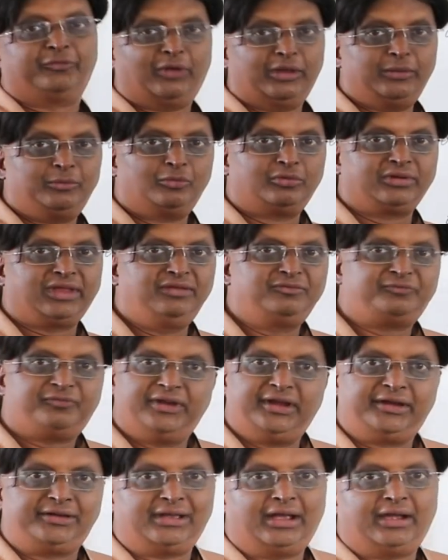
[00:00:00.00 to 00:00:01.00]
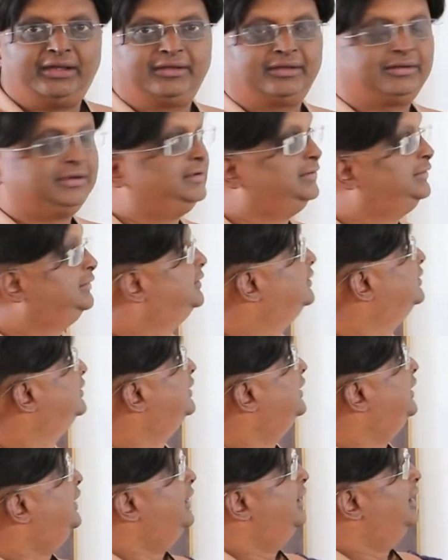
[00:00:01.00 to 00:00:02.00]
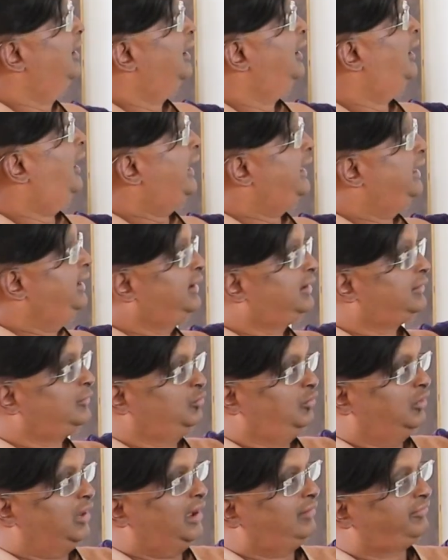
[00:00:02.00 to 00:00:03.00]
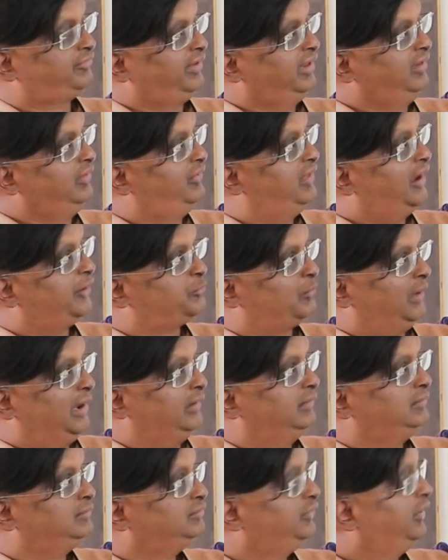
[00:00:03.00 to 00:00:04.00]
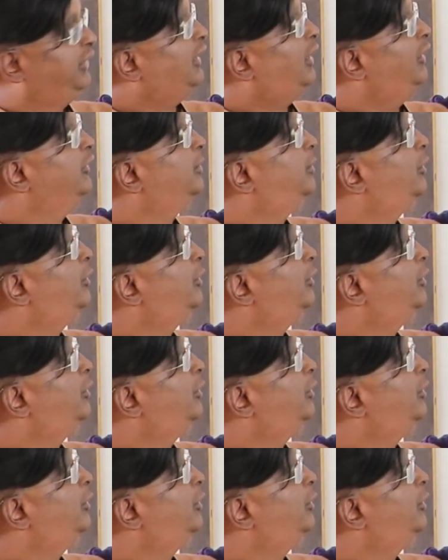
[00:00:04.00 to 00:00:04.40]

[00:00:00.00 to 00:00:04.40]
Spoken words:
one more infinite ladder. Earlier you have seen that one on the